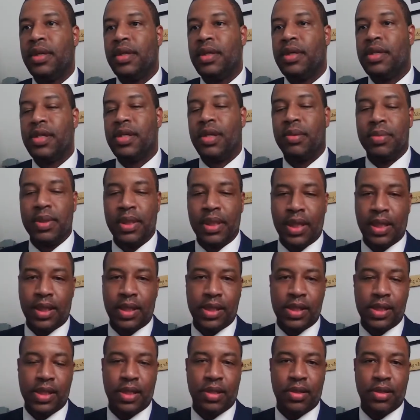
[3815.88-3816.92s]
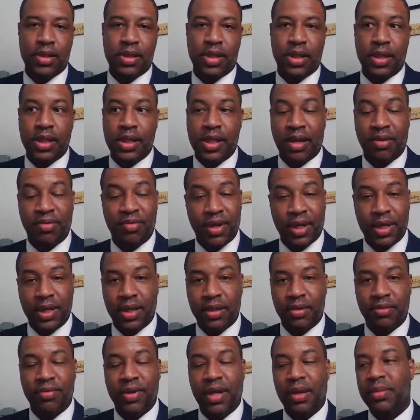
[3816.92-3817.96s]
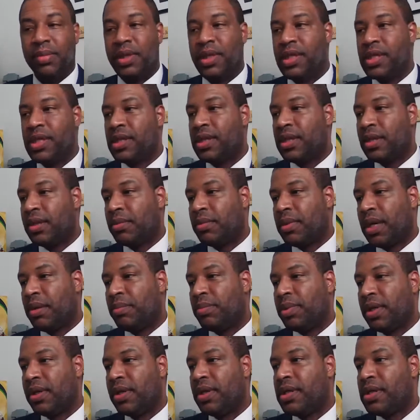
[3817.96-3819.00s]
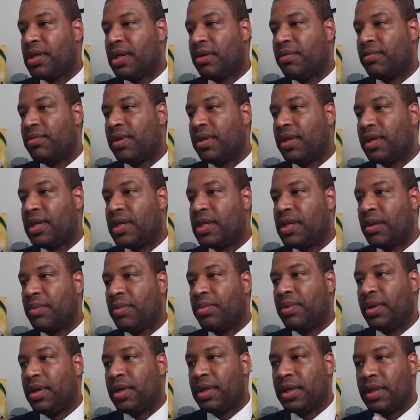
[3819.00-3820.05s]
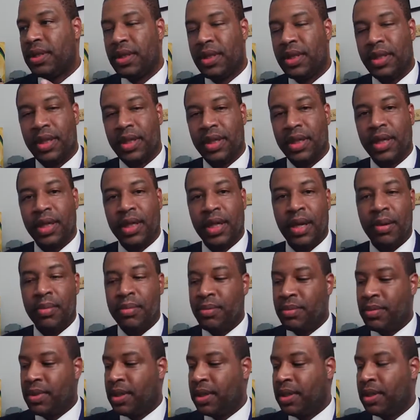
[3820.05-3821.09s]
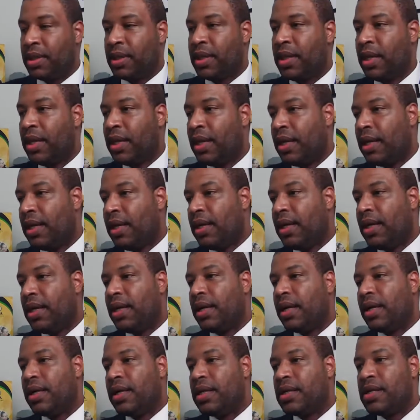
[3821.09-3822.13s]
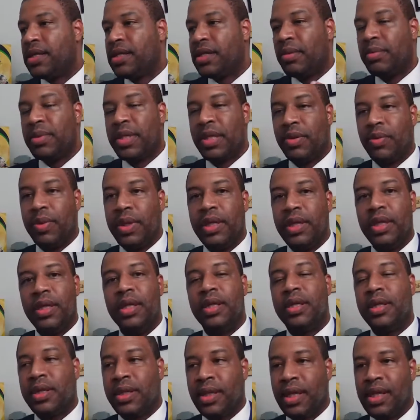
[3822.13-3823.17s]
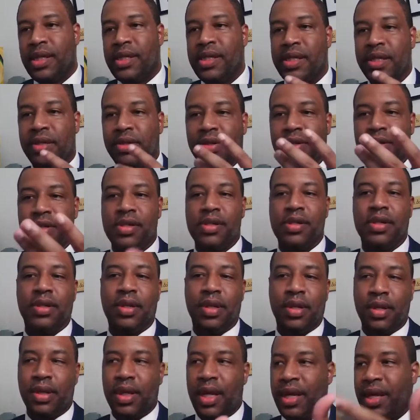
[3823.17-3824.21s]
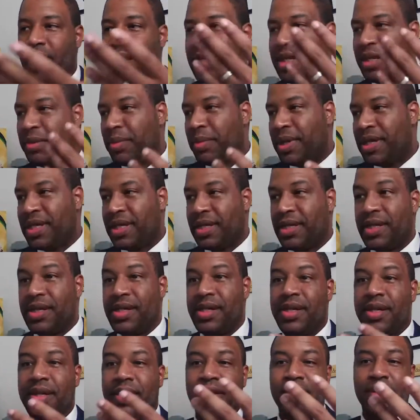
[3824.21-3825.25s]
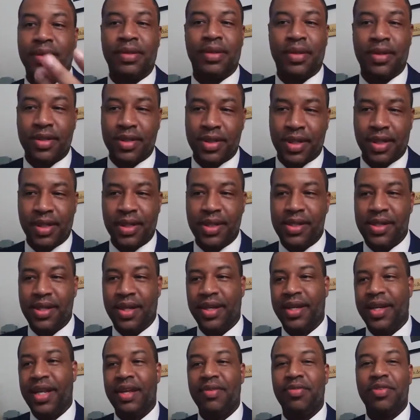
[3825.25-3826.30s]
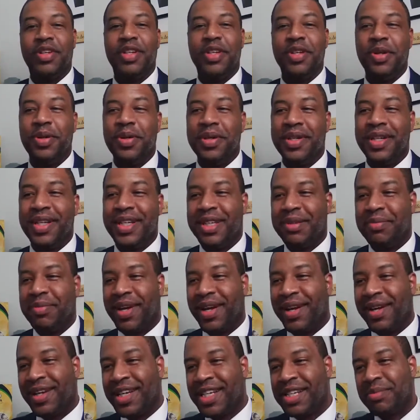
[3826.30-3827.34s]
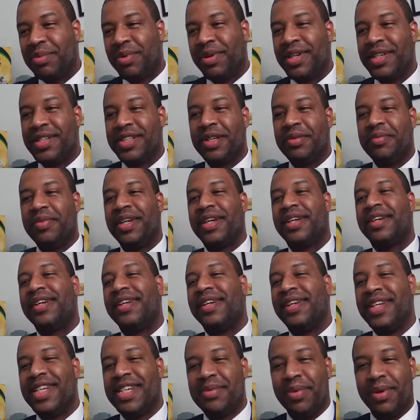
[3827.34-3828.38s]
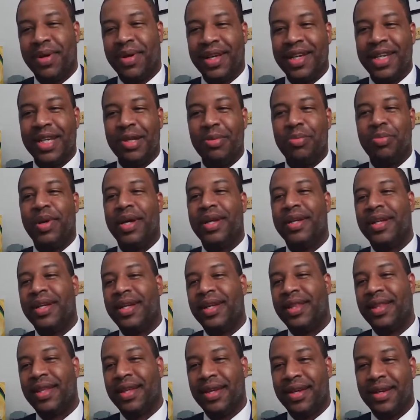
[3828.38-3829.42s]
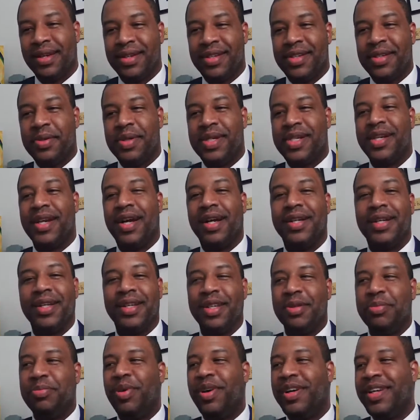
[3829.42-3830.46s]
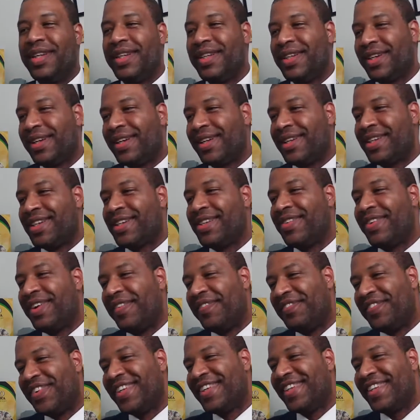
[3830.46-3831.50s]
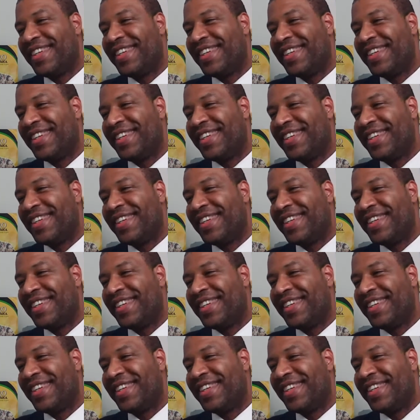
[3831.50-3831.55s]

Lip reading: something that is serious. It is affecting families. My parents are very disappointed to hear that happen, and this is something we need to take serious. I get in messages still, Shelley saying, David, you don't need to be an expert. Jamaica needs more independent thinkers who is not in the political swamp